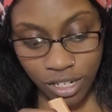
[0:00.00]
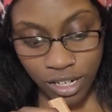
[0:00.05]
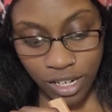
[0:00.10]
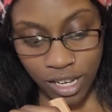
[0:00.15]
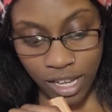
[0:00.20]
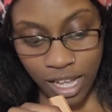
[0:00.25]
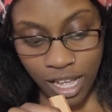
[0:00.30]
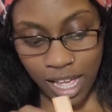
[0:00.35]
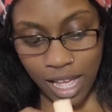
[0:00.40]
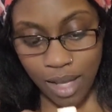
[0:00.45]

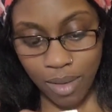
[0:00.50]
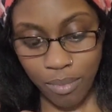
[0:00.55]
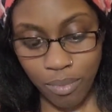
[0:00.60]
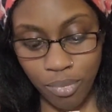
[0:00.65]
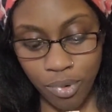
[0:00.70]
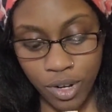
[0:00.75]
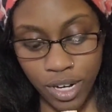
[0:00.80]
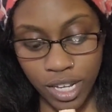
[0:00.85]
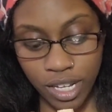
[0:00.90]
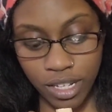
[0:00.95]

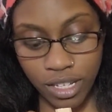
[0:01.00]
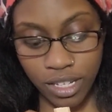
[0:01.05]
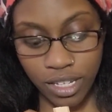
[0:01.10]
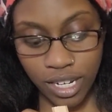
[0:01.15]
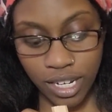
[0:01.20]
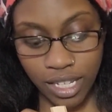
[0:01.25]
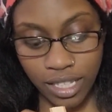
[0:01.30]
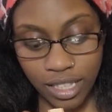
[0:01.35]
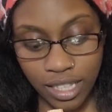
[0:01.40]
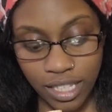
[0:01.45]
I'm pretty
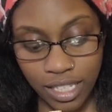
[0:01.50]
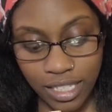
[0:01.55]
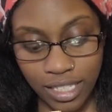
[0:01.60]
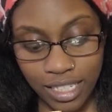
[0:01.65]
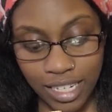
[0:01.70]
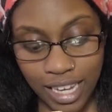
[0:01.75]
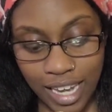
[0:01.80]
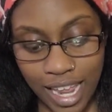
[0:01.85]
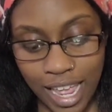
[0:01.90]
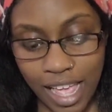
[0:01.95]
good at
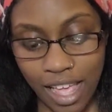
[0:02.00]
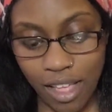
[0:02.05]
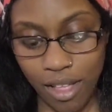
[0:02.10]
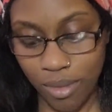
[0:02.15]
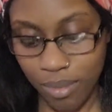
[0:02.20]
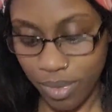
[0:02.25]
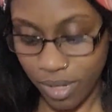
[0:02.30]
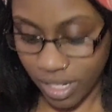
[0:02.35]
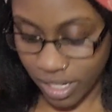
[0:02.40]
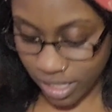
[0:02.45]
this
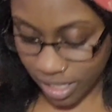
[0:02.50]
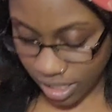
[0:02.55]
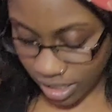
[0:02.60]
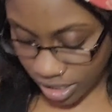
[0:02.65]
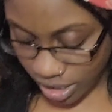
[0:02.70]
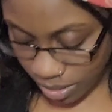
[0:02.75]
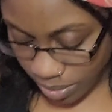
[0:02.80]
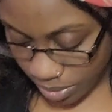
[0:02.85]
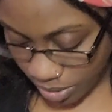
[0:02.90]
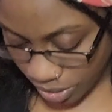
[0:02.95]
now because I've
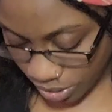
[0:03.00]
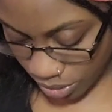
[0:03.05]
just